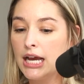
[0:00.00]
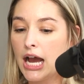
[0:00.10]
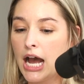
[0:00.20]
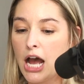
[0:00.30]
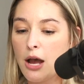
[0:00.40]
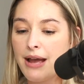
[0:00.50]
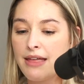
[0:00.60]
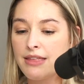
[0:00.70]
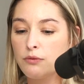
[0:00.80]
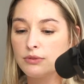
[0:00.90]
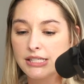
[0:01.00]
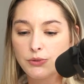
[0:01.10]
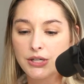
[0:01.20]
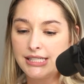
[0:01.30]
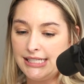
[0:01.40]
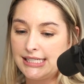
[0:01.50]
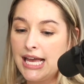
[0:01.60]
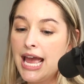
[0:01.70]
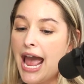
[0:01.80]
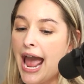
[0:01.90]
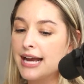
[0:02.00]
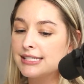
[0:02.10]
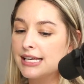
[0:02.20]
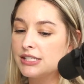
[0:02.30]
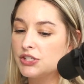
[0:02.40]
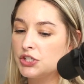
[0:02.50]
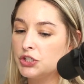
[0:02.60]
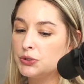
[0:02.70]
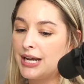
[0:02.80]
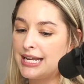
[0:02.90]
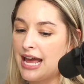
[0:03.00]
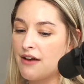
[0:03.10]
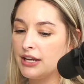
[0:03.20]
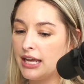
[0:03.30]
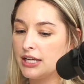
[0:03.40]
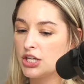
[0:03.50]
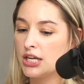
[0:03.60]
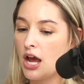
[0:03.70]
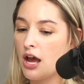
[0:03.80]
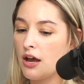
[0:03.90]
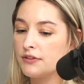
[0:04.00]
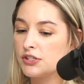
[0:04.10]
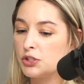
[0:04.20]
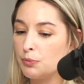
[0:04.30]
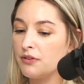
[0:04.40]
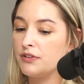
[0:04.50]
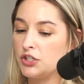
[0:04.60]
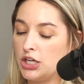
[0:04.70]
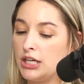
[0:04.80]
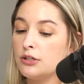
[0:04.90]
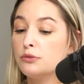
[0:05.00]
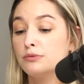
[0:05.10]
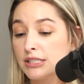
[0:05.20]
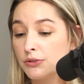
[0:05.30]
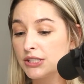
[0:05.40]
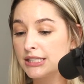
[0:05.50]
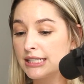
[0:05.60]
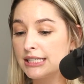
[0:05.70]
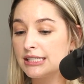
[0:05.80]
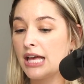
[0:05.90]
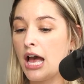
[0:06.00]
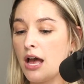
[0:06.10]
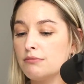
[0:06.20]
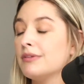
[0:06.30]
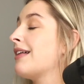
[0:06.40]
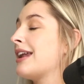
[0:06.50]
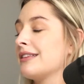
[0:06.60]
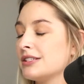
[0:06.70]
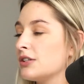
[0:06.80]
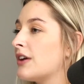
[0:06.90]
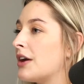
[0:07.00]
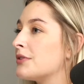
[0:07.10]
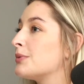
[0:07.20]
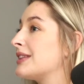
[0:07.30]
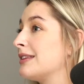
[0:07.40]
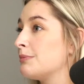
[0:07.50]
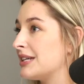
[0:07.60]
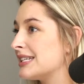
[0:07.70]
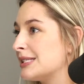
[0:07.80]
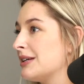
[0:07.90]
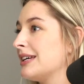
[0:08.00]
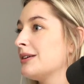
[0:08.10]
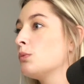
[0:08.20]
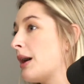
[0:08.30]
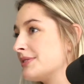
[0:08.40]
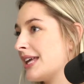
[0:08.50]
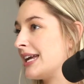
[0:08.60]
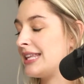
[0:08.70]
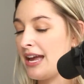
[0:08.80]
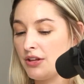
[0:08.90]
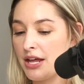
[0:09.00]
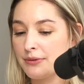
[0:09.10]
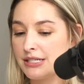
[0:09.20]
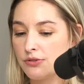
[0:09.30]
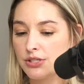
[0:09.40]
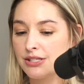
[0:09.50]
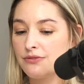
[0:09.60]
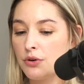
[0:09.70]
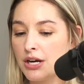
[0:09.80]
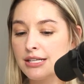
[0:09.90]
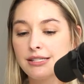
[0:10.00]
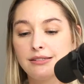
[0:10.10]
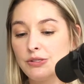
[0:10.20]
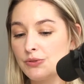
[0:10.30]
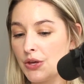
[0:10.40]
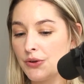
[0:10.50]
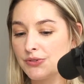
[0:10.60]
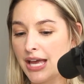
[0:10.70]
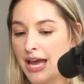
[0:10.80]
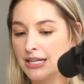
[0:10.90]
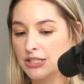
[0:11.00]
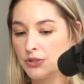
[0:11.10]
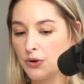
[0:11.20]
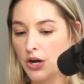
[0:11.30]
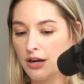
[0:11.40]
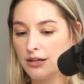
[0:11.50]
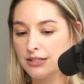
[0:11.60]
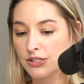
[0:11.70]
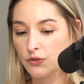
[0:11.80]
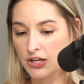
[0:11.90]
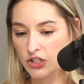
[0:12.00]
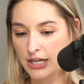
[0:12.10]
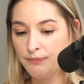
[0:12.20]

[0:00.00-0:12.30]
And then resources, access to and navigation of supervision resources. A lot of these are found within the BACB website. They have a lot of resources for us. Use those at your discretion.